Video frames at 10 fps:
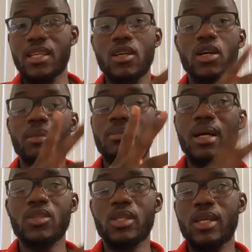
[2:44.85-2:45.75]
in other
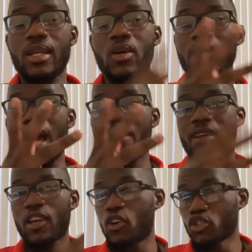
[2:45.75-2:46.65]
months you can only have
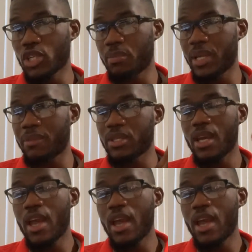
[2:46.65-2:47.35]
like 100 pips,